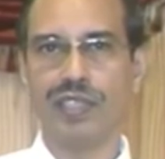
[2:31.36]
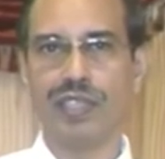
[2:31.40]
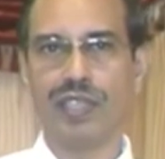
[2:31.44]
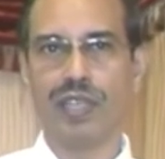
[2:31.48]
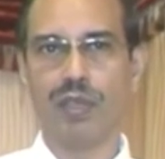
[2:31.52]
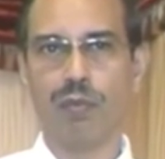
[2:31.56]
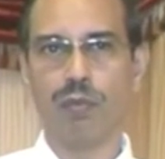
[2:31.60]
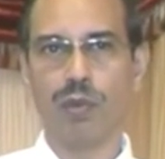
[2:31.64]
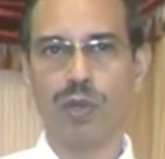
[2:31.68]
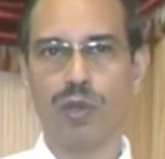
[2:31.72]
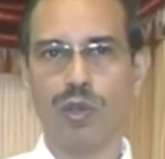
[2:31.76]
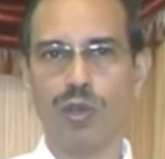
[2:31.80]
the
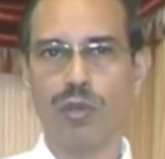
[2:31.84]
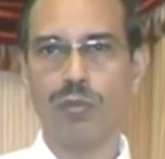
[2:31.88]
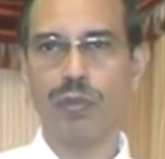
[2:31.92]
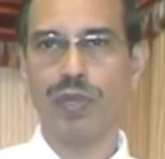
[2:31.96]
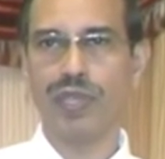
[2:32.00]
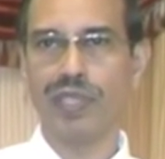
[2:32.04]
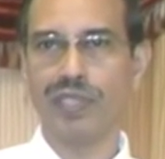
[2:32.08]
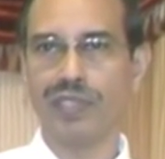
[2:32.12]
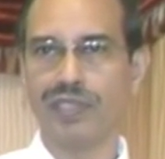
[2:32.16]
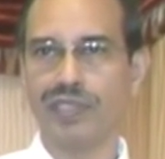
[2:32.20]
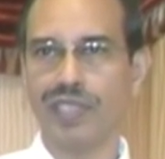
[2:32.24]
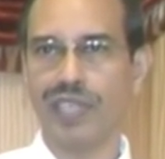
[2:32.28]

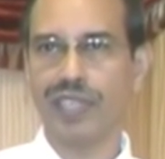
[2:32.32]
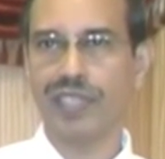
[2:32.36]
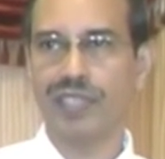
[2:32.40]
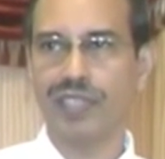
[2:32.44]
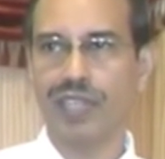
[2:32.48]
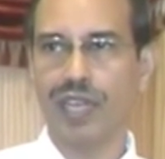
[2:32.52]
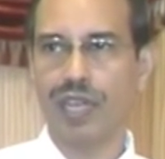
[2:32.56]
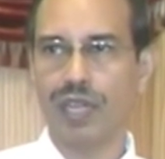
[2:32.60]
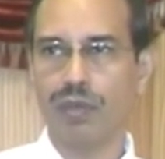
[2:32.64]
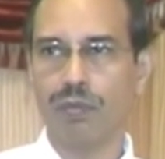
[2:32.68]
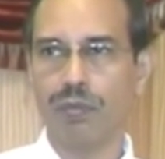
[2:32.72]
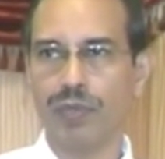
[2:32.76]
hemoglobin inside
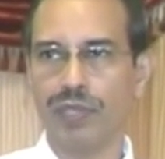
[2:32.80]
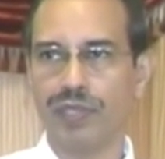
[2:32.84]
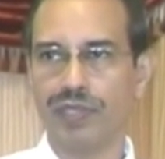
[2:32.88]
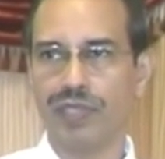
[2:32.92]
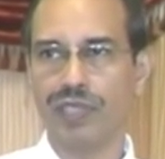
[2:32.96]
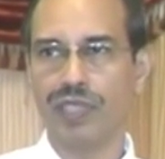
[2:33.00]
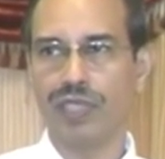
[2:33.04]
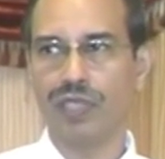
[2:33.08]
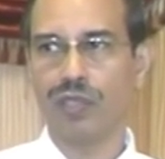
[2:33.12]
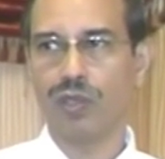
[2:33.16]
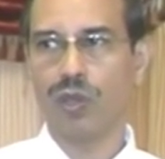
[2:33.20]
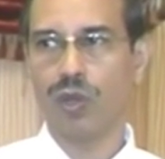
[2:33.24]
the
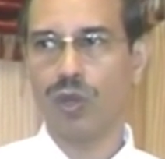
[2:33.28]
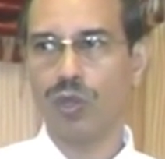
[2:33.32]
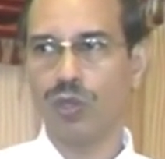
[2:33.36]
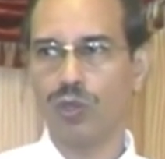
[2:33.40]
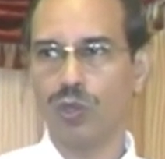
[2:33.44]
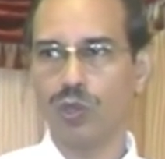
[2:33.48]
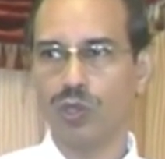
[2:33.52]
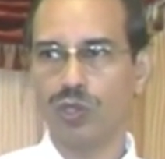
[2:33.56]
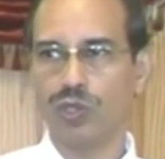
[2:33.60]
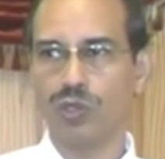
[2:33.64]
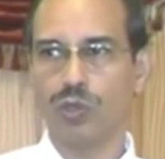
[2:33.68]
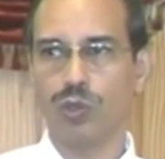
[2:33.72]
RBC, and all
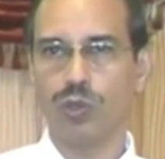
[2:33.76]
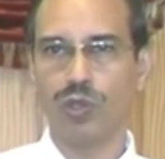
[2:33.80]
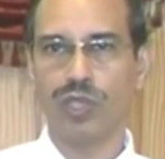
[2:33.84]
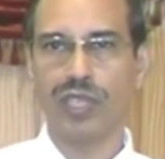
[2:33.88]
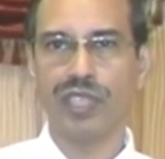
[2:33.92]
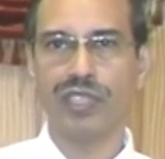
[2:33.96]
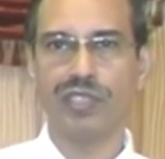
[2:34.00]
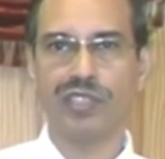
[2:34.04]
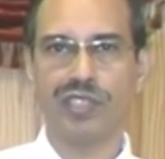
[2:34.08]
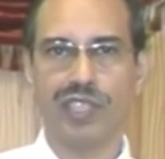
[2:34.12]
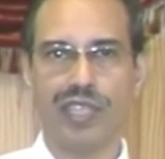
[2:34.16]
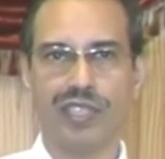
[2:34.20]
those
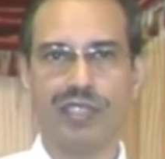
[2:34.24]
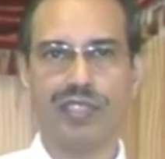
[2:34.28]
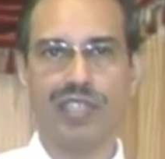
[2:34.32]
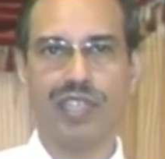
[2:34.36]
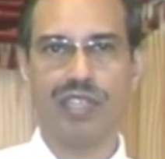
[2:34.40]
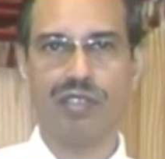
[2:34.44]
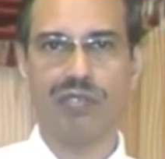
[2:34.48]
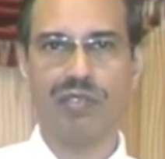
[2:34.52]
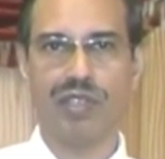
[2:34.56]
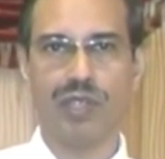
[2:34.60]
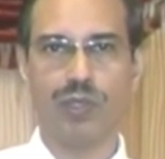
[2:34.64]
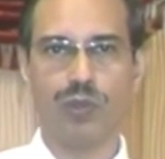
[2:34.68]
routine checks
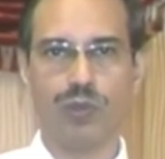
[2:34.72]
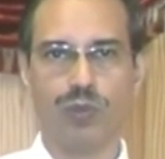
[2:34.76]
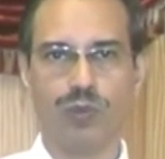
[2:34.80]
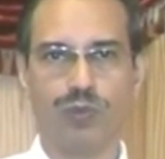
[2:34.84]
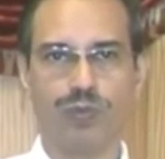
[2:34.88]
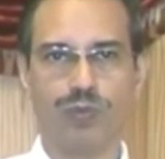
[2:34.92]
that we do.